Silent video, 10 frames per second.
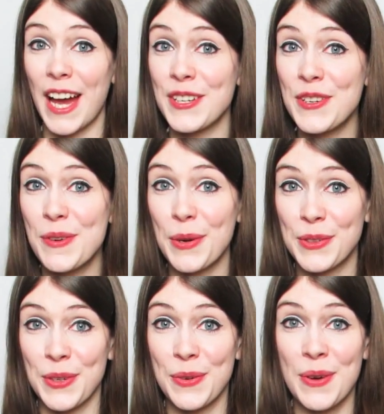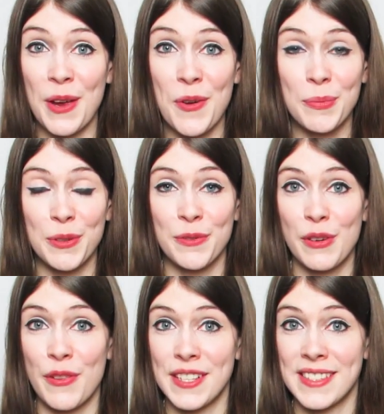I don't know about you, I hope you
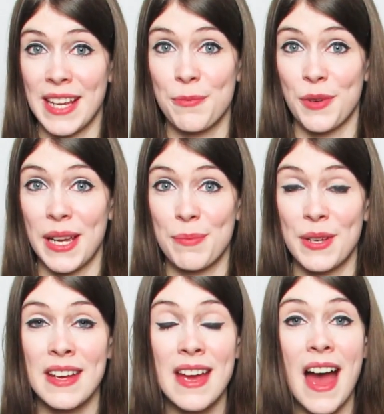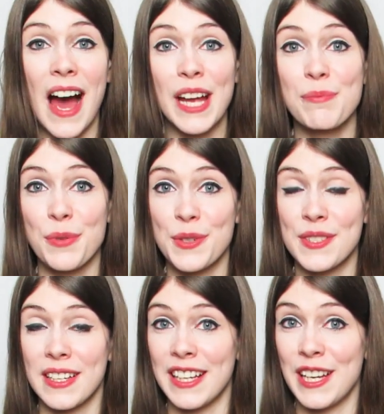feel the same way, but I
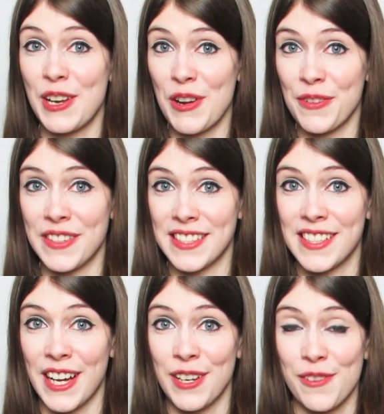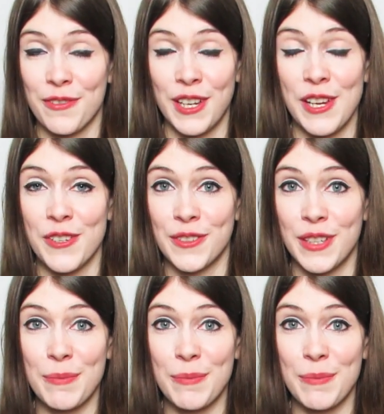personally love this kind of video.